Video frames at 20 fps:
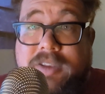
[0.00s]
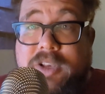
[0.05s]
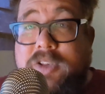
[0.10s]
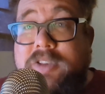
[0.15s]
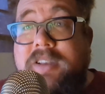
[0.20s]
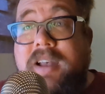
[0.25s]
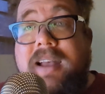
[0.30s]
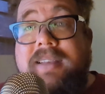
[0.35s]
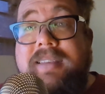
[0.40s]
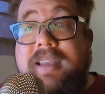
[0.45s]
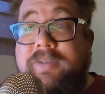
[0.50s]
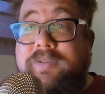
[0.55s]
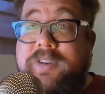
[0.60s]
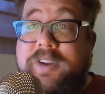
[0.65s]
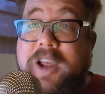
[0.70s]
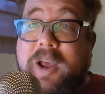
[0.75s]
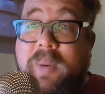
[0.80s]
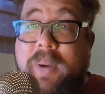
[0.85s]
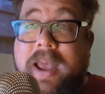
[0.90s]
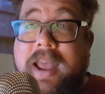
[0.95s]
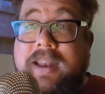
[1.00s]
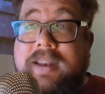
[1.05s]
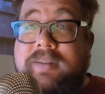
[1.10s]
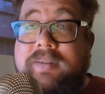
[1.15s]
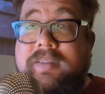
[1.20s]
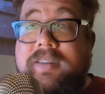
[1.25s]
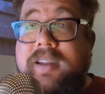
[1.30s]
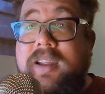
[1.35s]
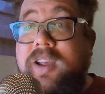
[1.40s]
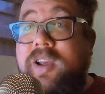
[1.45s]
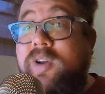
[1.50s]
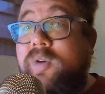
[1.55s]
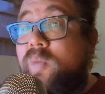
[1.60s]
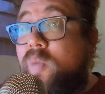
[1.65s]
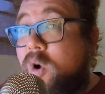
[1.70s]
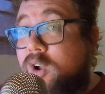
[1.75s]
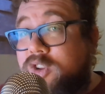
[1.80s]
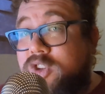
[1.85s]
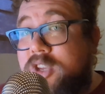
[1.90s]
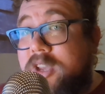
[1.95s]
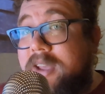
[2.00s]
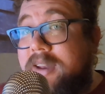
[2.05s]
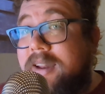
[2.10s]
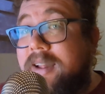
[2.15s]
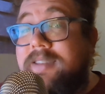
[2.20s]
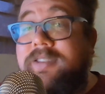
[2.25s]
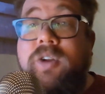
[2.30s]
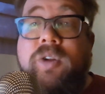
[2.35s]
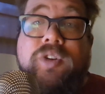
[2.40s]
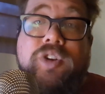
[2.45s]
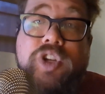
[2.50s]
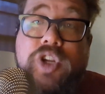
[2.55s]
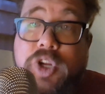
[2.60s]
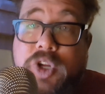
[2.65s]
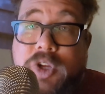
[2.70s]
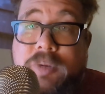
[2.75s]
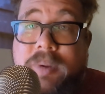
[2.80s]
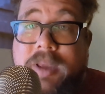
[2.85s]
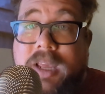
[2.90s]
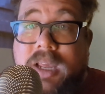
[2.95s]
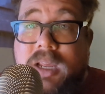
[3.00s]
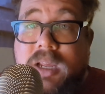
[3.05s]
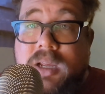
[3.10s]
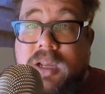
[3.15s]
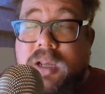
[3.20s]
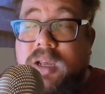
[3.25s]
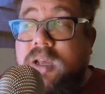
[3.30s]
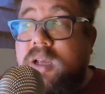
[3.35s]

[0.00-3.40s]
You guys have to go out and watch it. It's on Tubi.